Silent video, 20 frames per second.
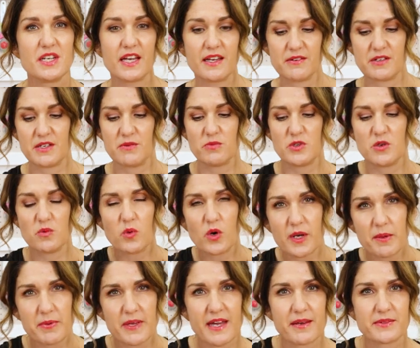know, you, you
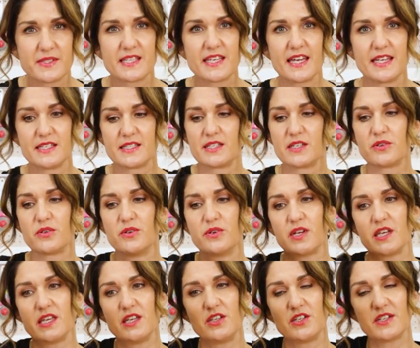want to be able to get into the
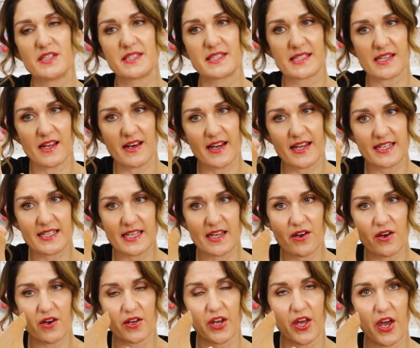corner, you just slide it
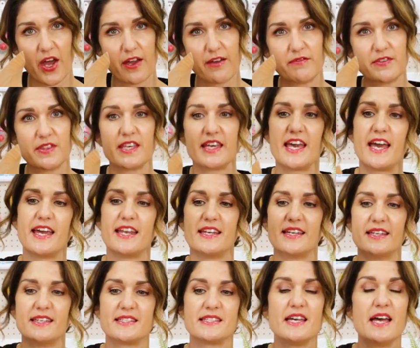on over the
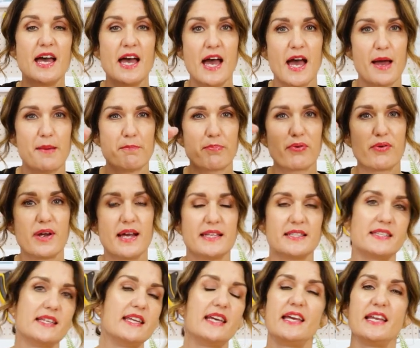end and
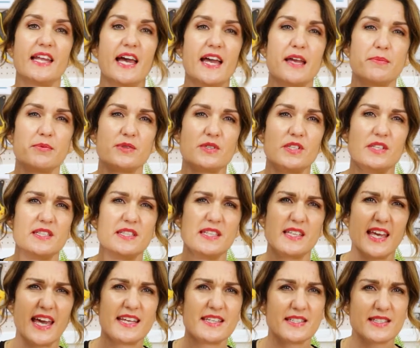press, and it enables you to
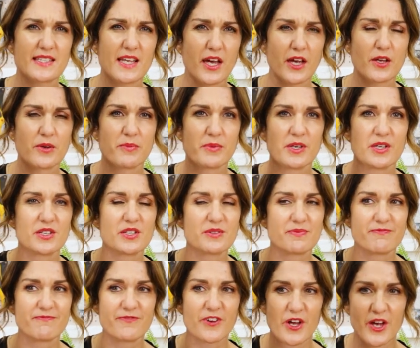get so
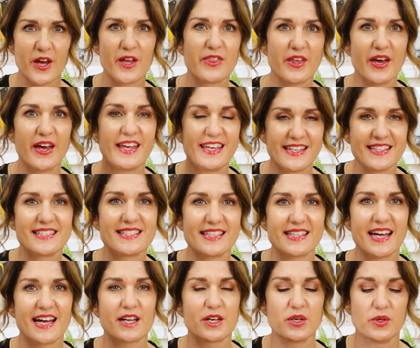much further into
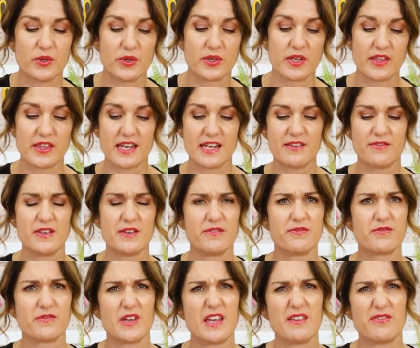that corner than if,
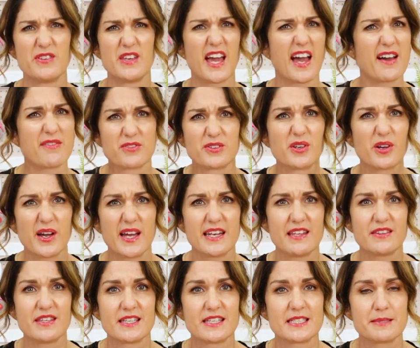you've, if you haven't got
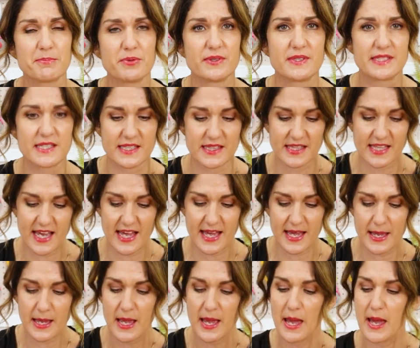anything to put in
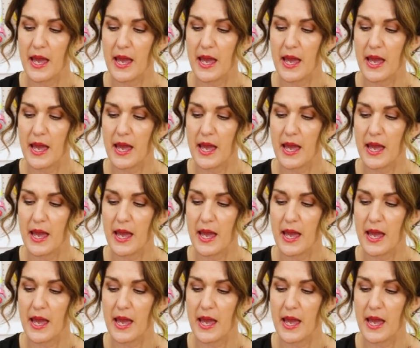there.